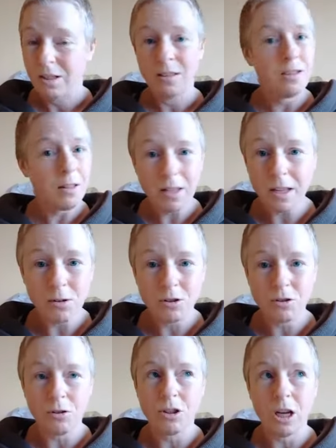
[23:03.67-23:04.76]
Nothing else
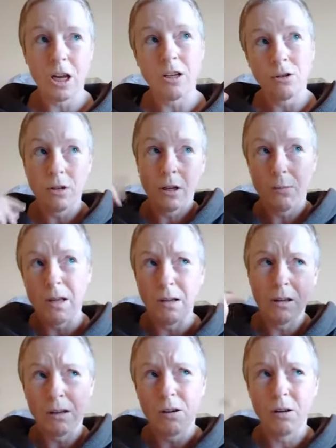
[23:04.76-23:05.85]
should change.
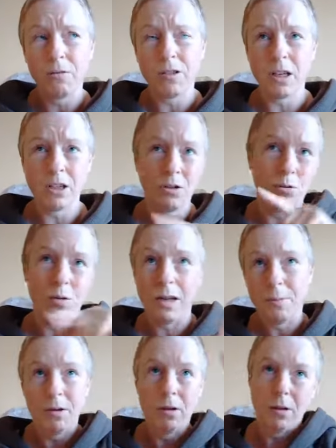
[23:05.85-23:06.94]
Our conversations will
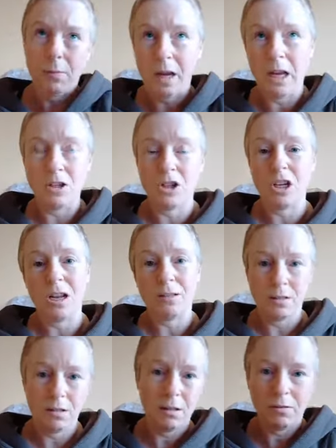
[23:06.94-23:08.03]
happen in the page chat
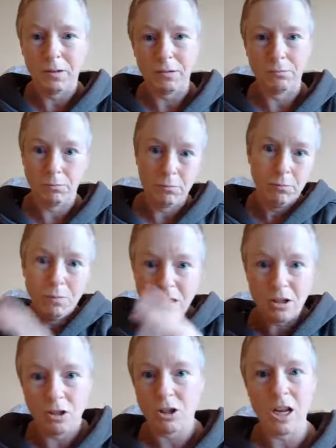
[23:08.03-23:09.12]
instead of in
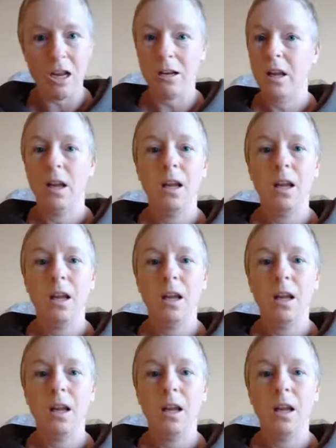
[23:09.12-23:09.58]
messenger chat.